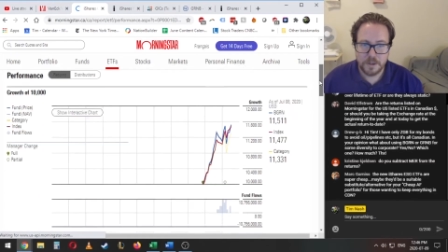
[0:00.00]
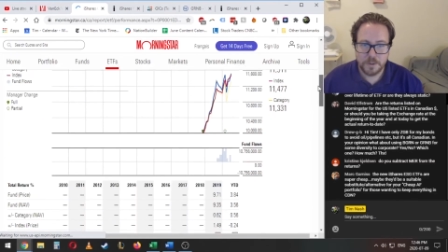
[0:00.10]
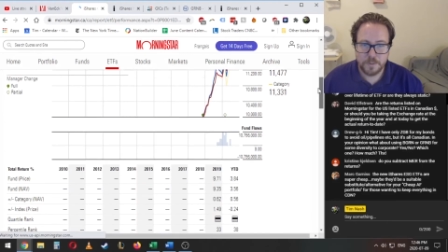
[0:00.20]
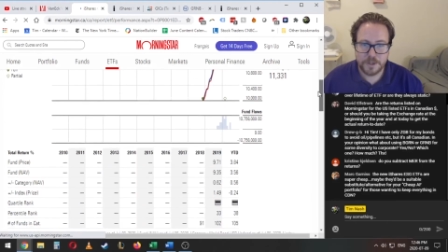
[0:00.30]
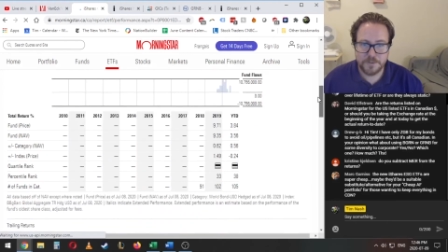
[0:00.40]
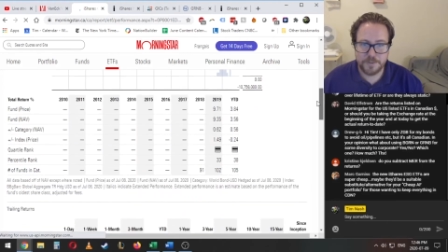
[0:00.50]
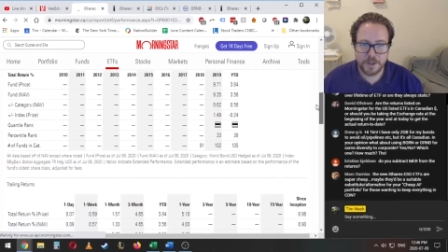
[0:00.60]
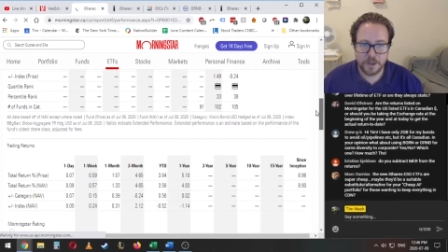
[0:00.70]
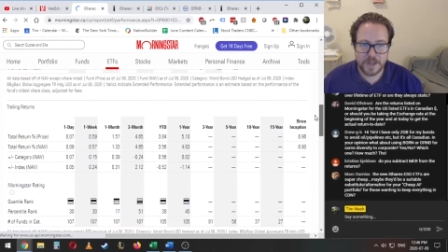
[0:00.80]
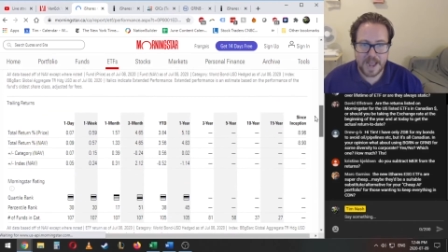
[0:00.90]
which if we
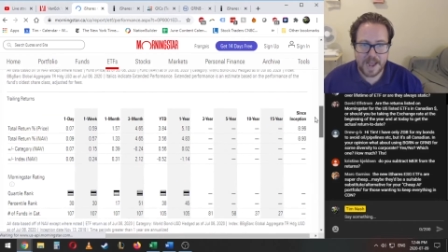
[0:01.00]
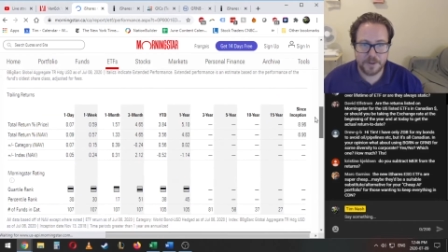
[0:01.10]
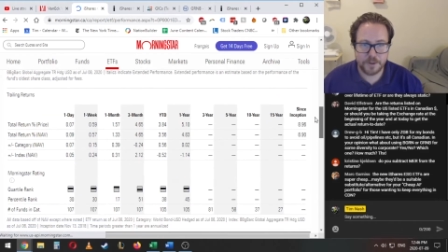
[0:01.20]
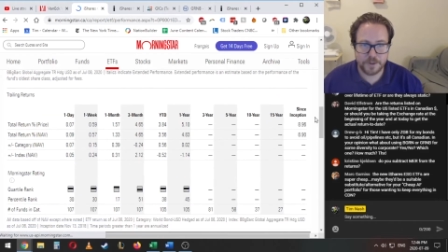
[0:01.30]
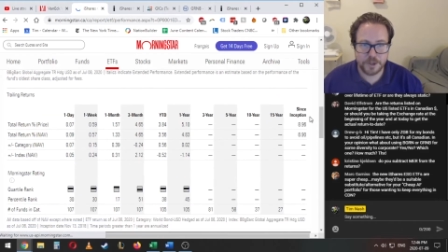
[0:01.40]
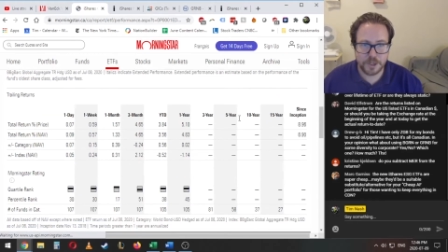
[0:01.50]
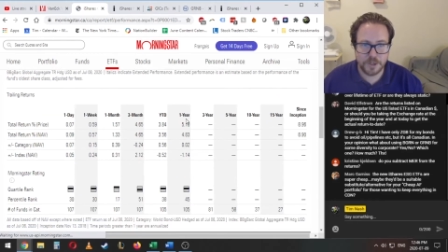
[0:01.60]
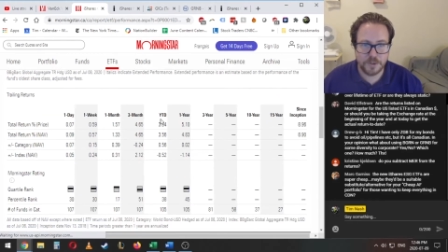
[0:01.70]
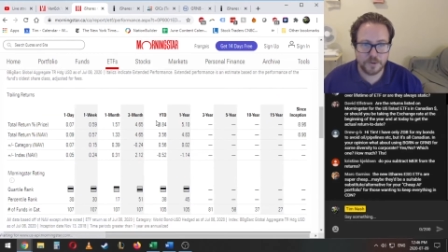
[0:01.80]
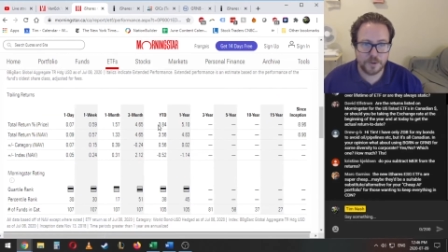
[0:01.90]
look at the
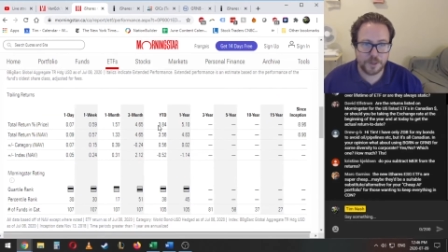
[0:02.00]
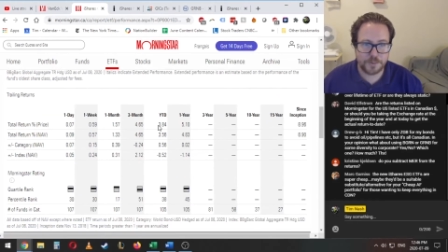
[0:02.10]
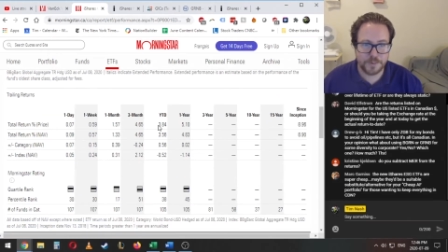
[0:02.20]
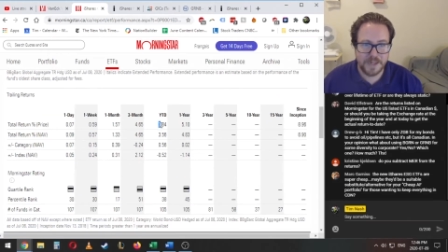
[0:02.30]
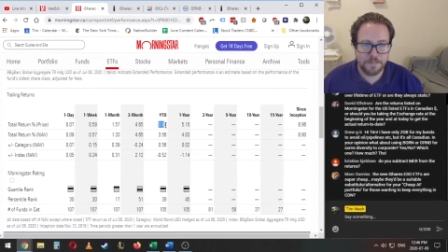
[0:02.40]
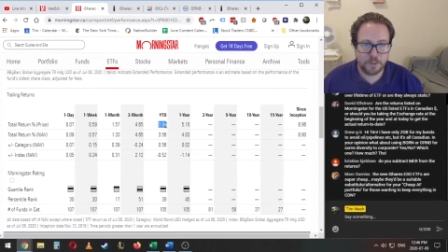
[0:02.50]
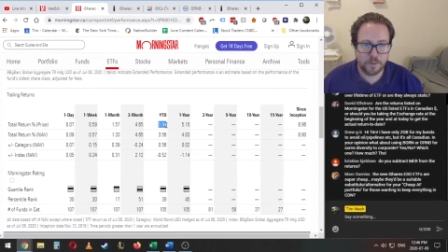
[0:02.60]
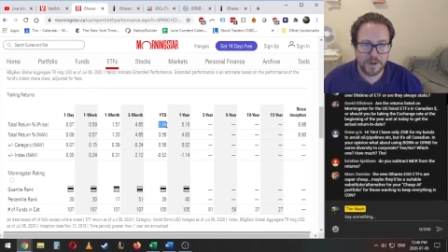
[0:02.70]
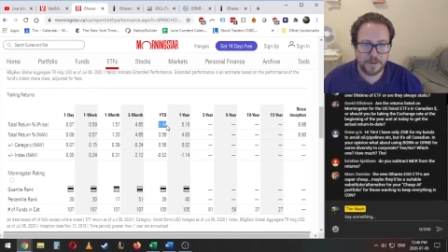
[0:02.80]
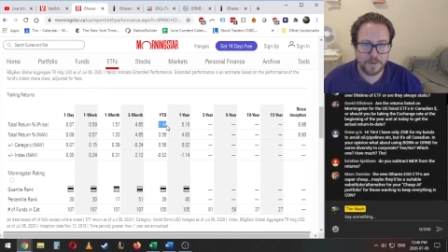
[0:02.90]
returns,
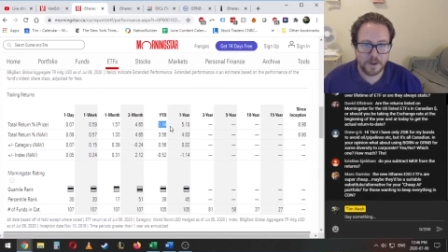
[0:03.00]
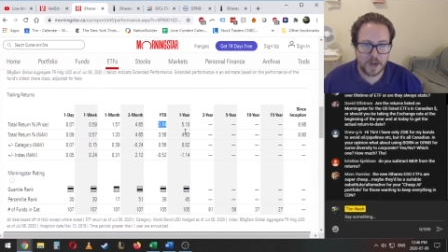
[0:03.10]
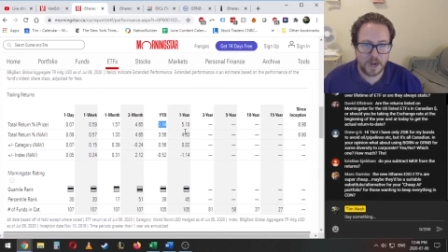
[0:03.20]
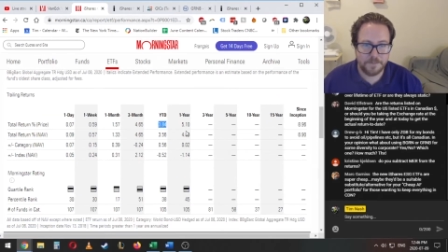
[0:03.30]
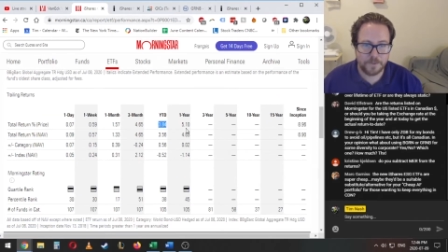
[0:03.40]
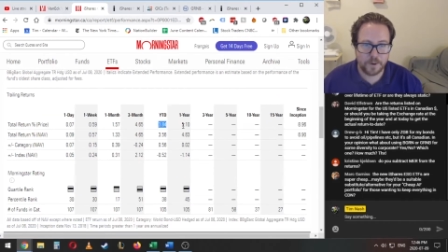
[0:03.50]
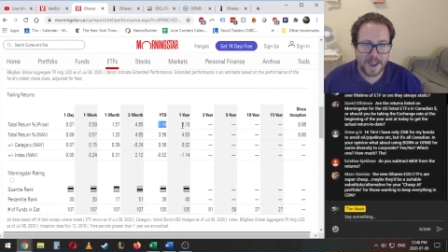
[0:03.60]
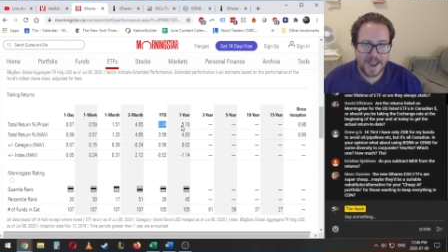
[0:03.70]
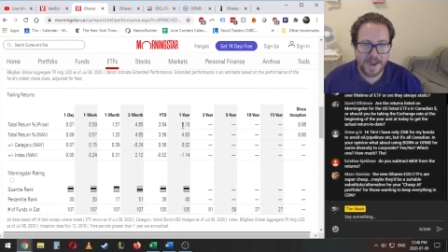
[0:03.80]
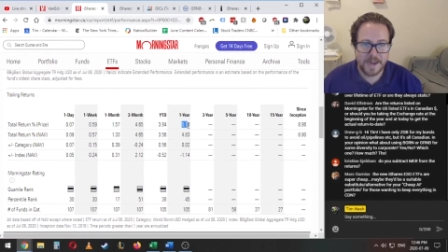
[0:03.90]

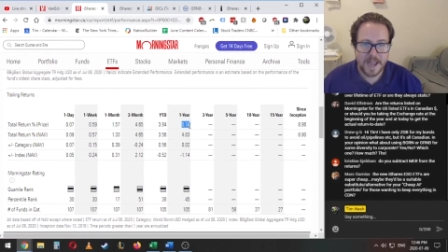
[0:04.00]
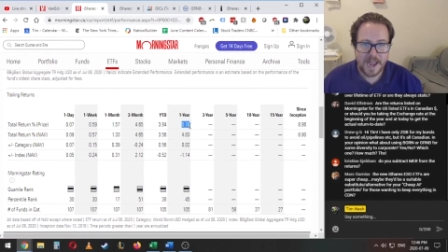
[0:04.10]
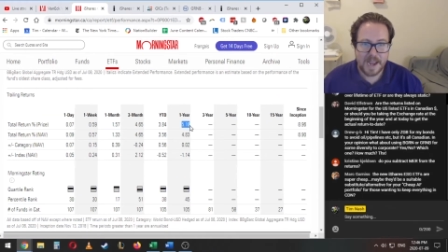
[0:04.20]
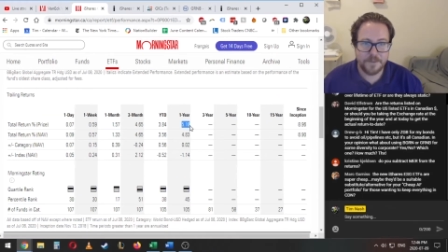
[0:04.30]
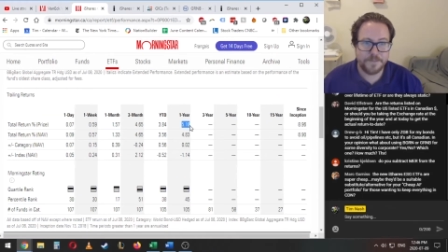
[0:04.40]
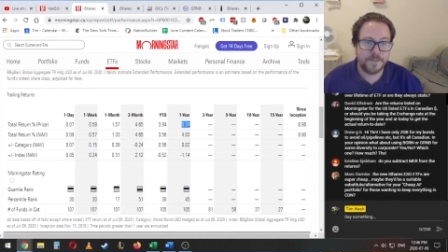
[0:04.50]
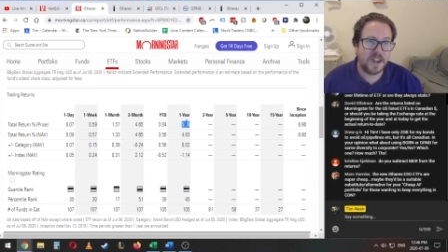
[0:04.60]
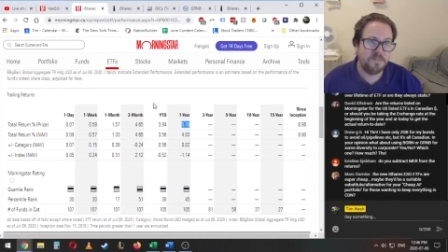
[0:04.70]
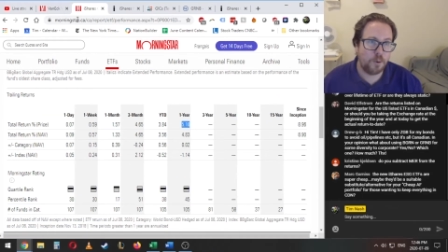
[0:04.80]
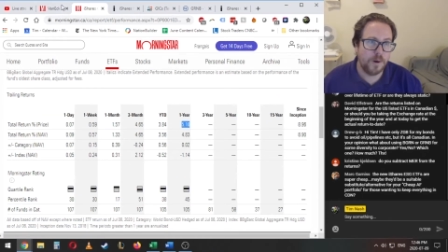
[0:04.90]
3.48 and
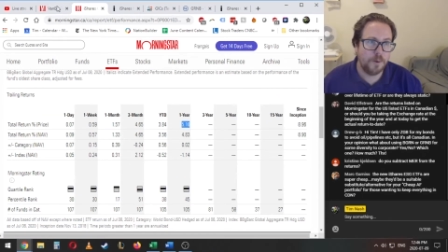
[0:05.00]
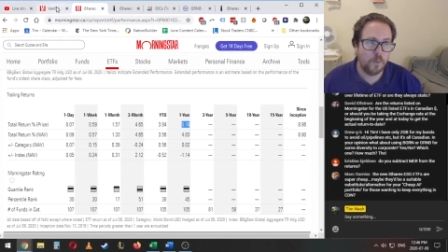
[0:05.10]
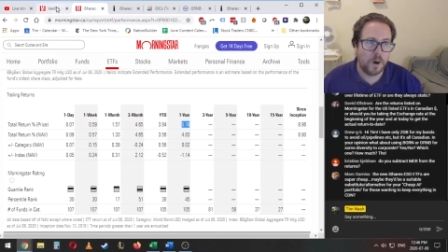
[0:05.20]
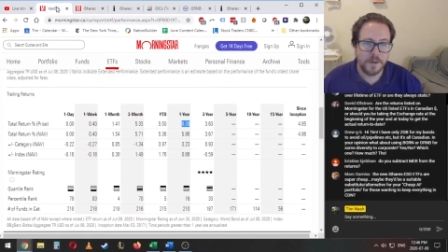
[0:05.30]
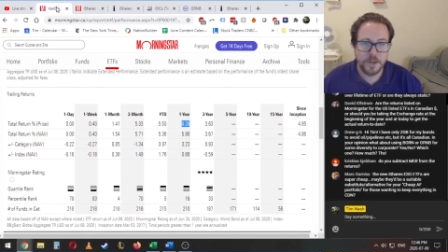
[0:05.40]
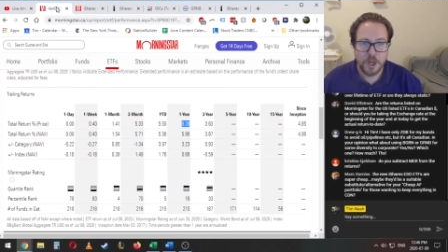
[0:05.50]
5.1.